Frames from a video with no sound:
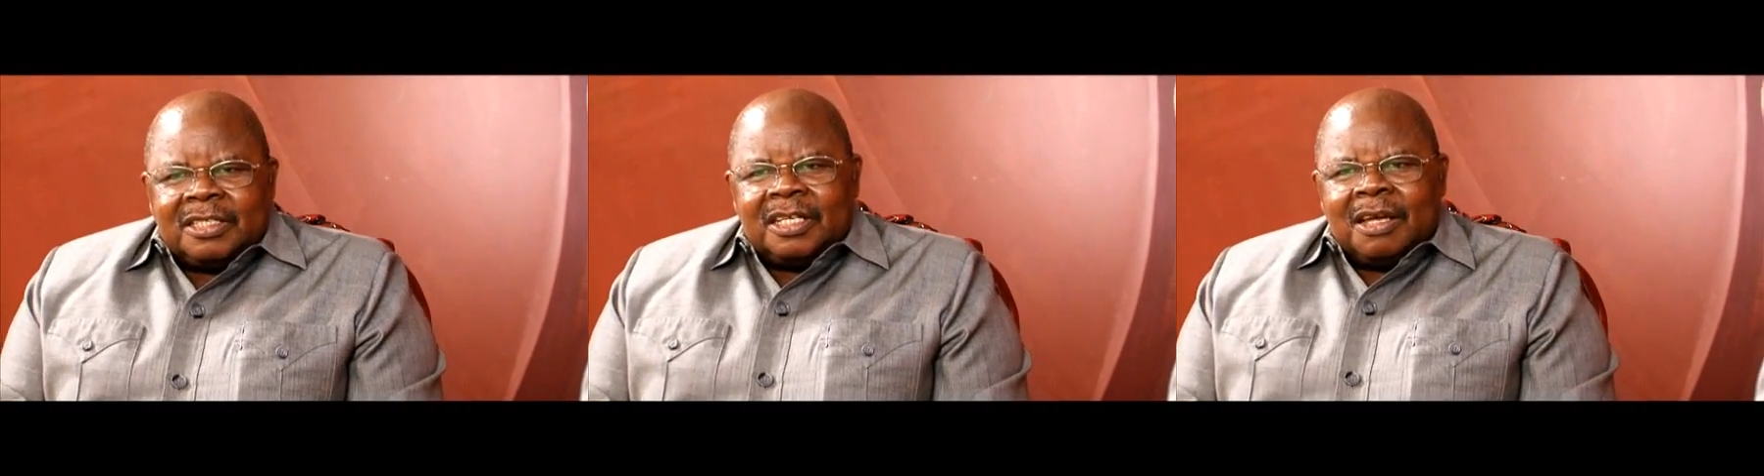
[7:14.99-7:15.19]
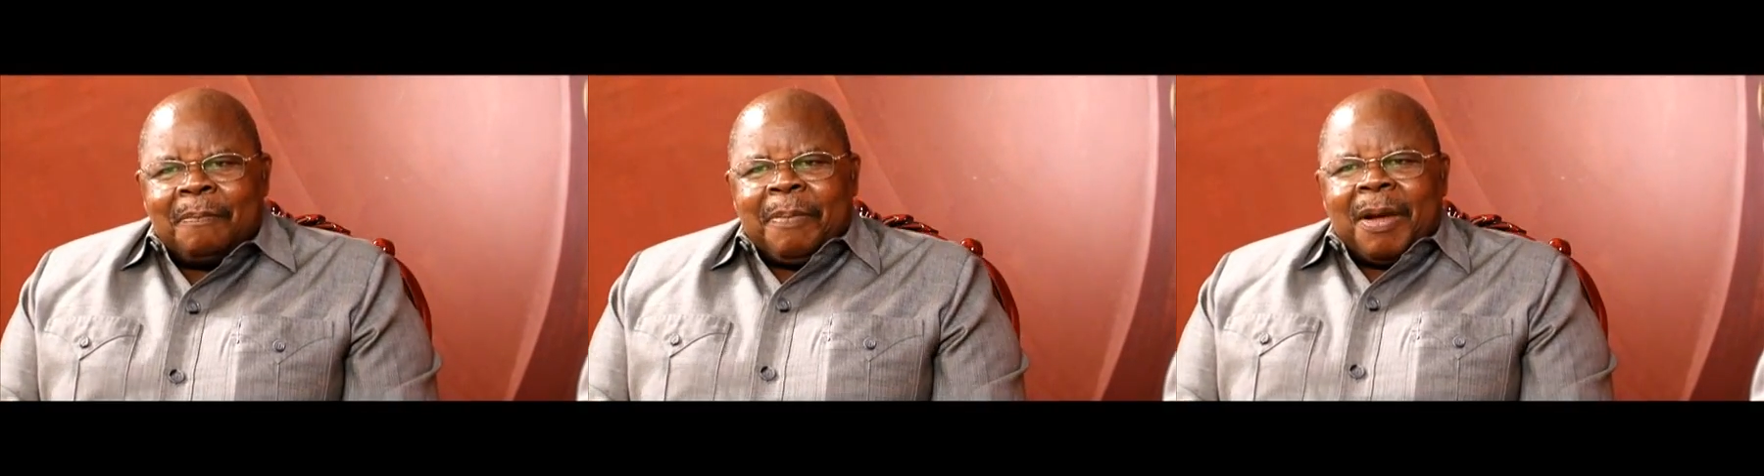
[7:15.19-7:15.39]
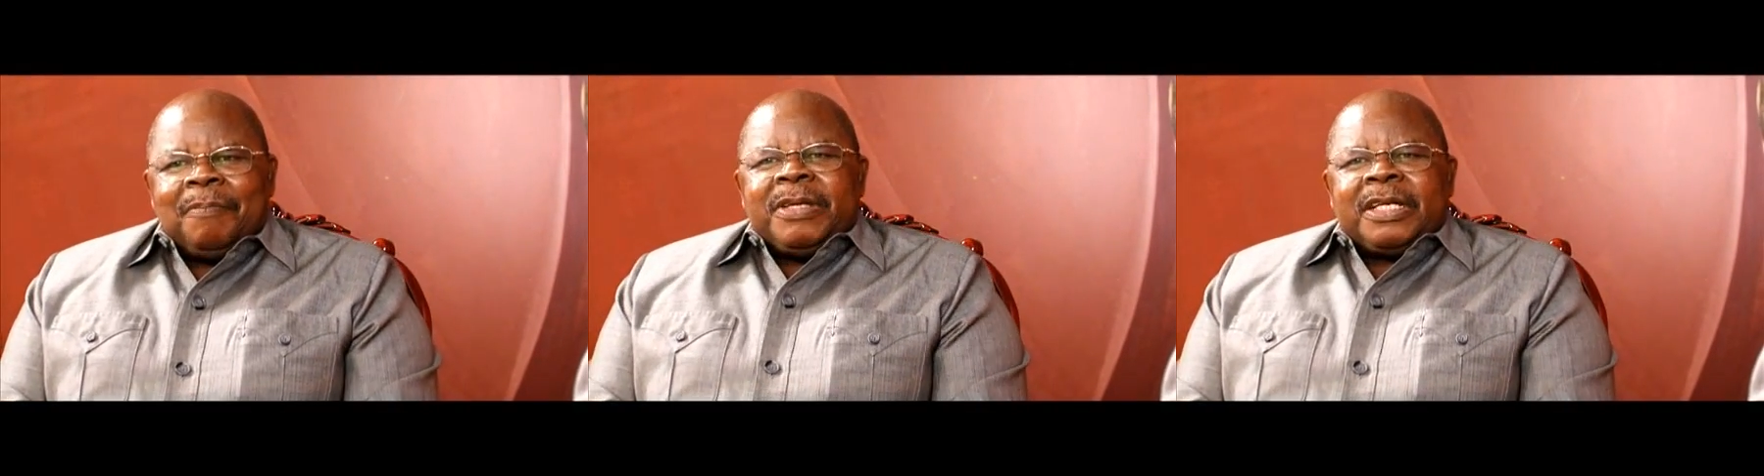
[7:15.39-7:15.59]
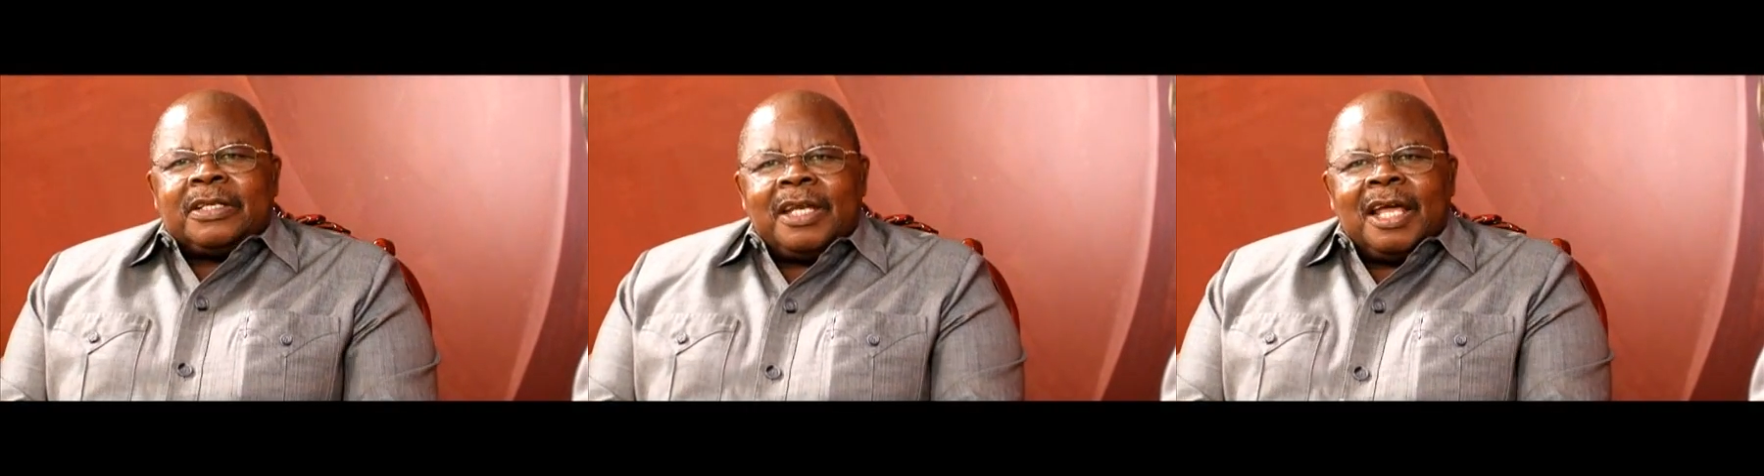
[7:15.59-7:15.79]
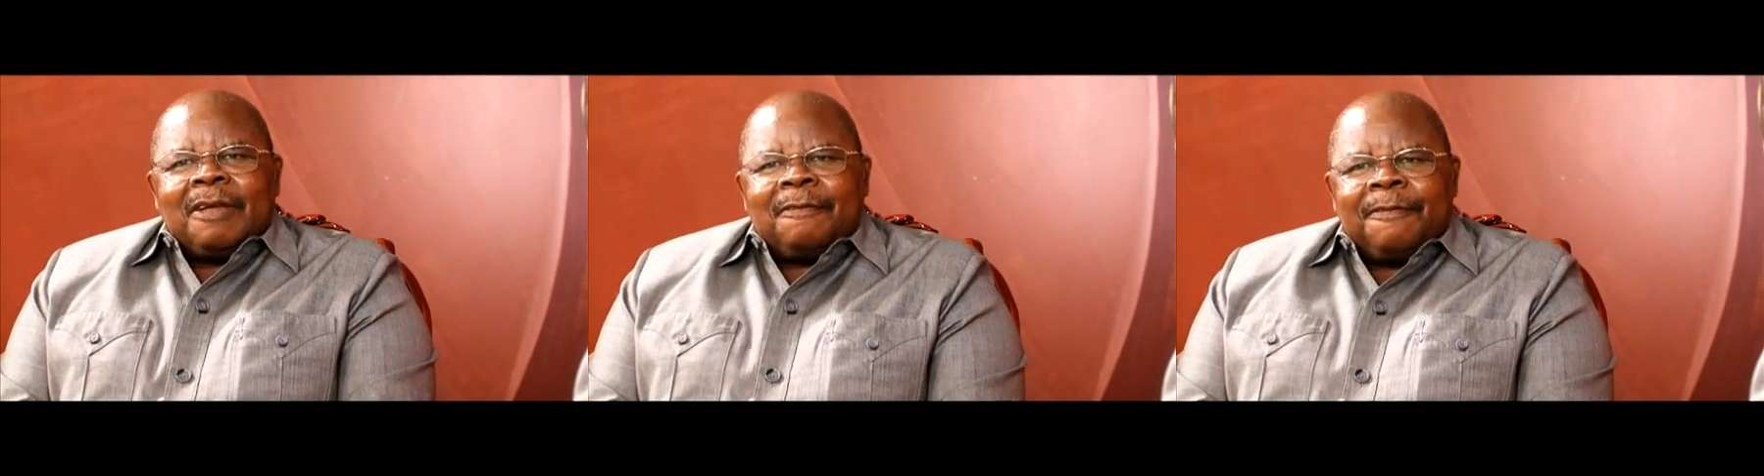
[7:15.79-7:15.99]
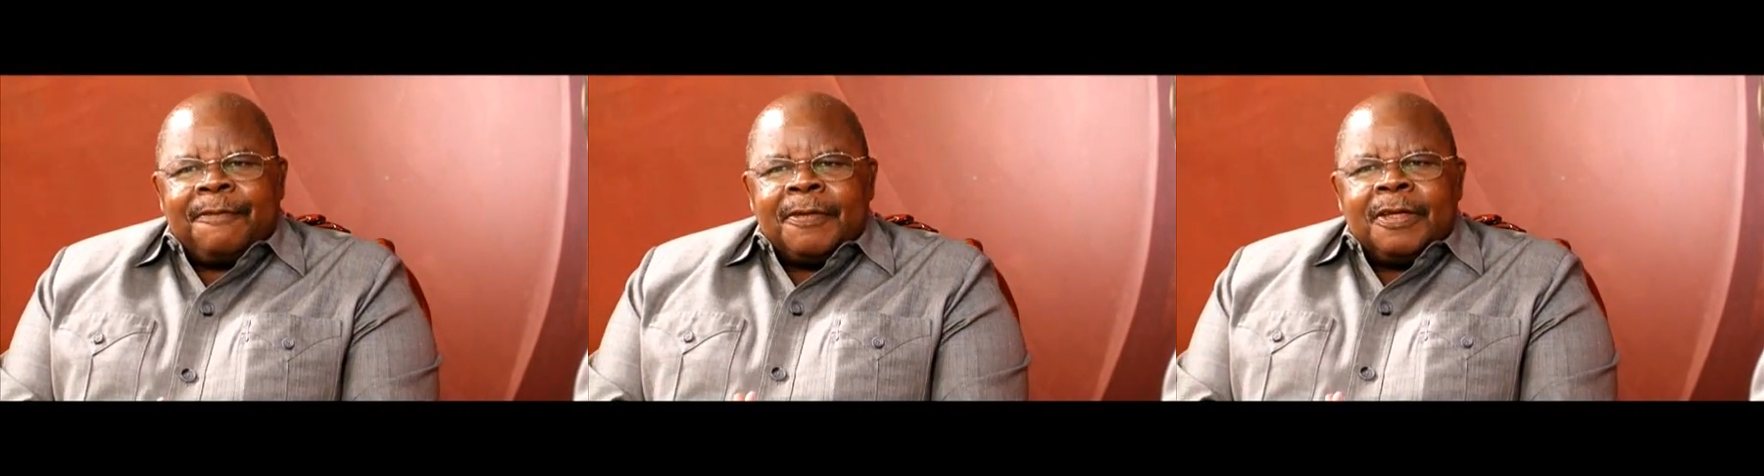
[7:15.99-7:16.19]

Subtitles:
a public life